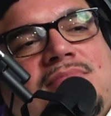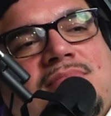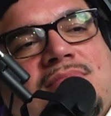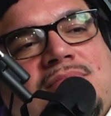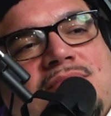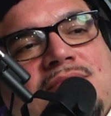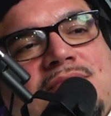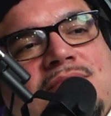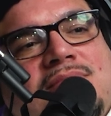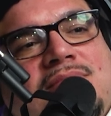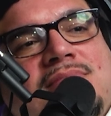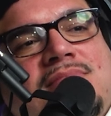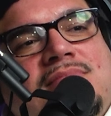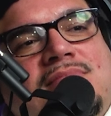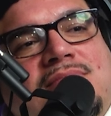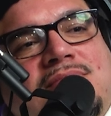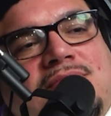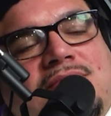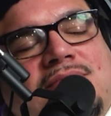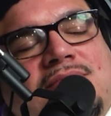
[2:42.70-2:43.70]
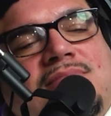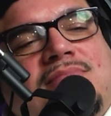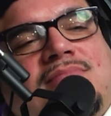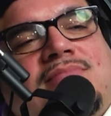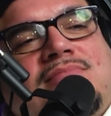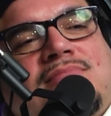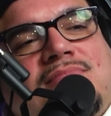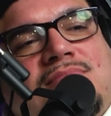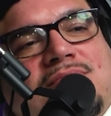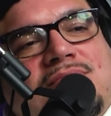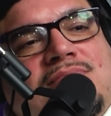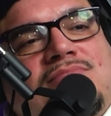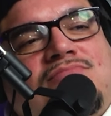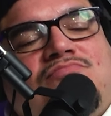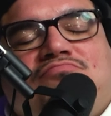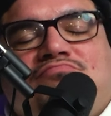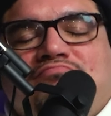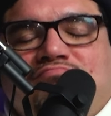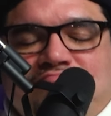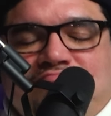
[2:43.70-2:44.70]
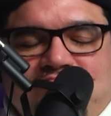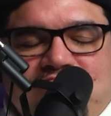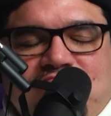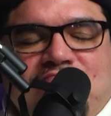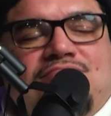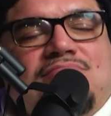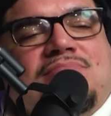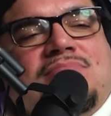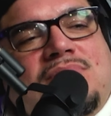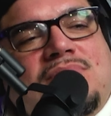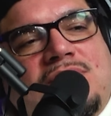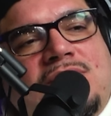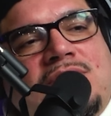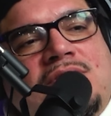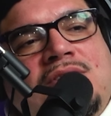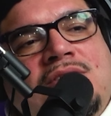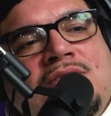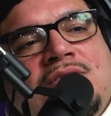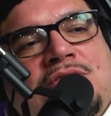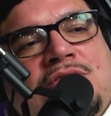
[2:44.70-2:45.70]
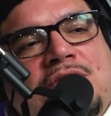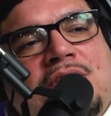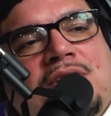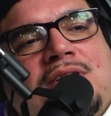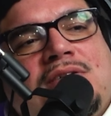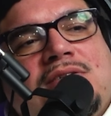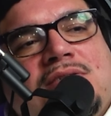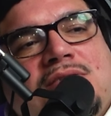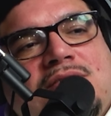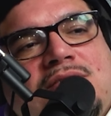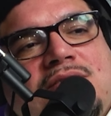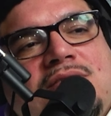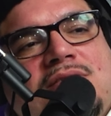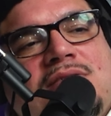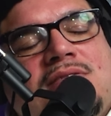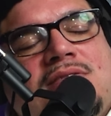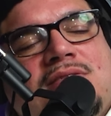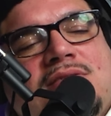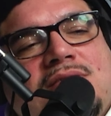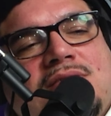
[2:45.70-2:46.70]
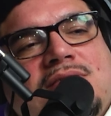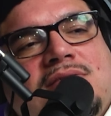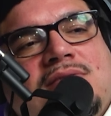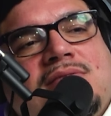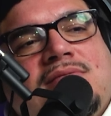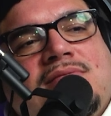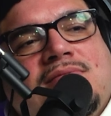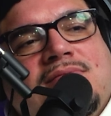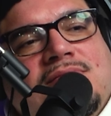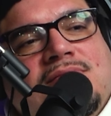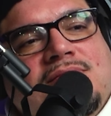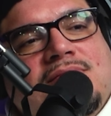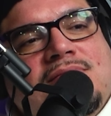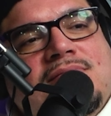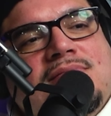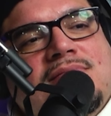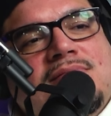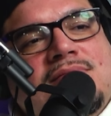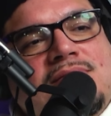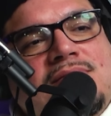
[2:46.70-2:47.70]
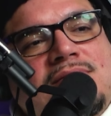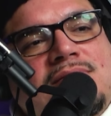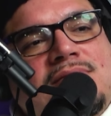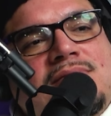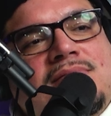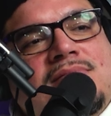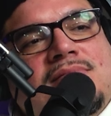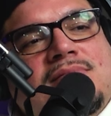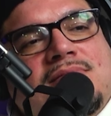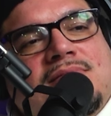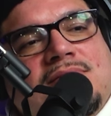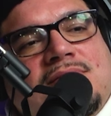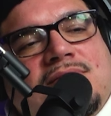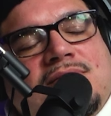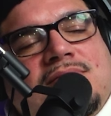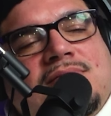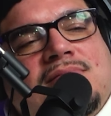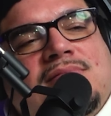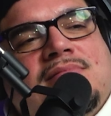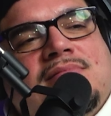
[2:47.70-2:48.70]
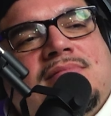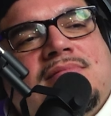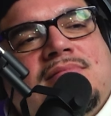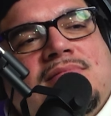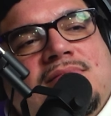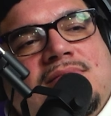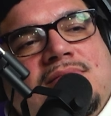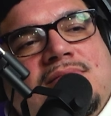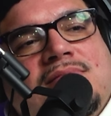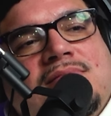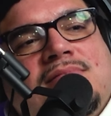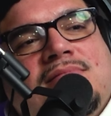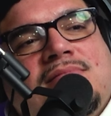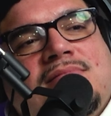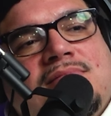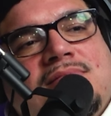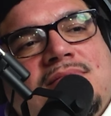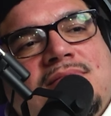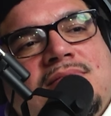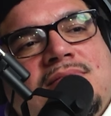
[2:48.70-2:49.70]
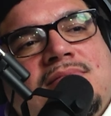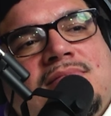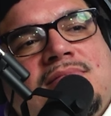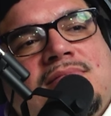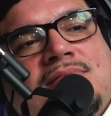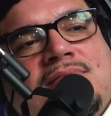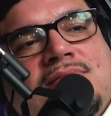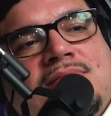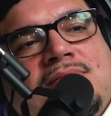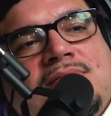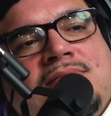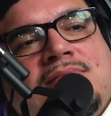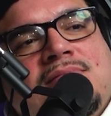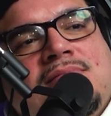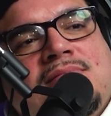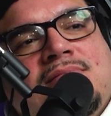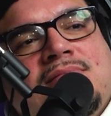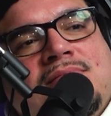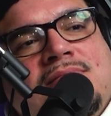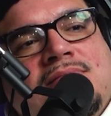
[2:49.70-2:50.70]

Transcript: The person shown says nothing.